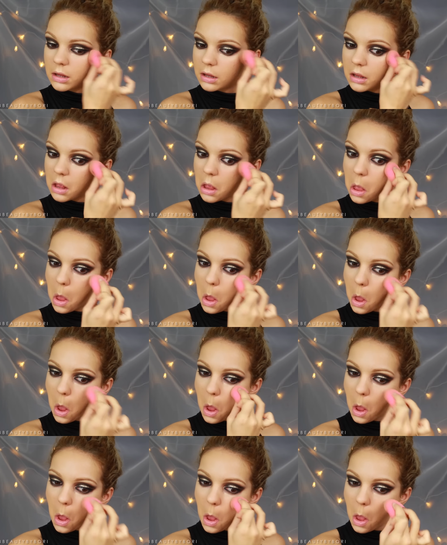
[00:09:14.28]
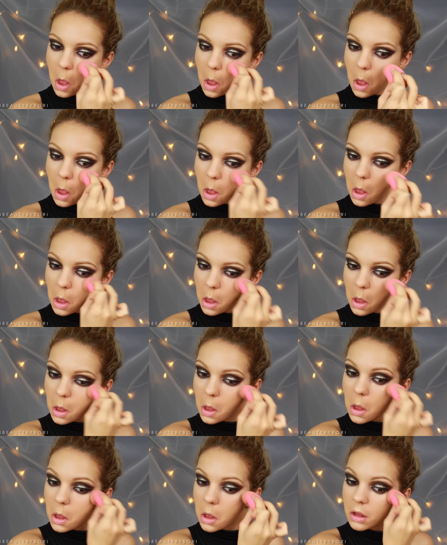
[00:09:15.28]

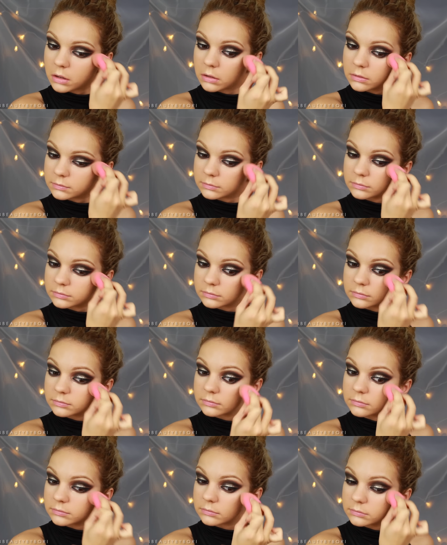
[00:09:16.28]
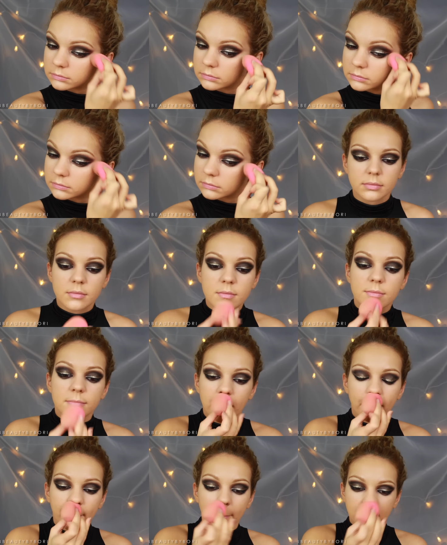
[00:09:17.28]

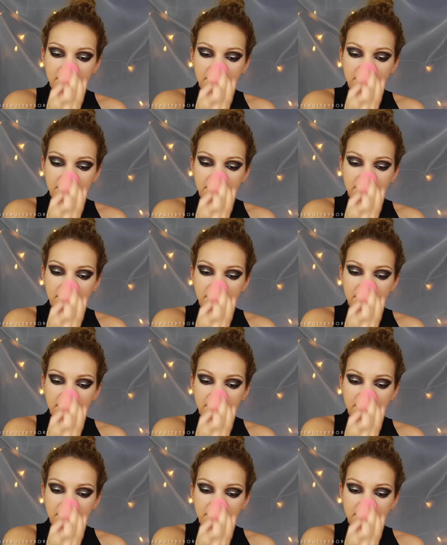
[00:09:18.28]
No one is speaking in this clip.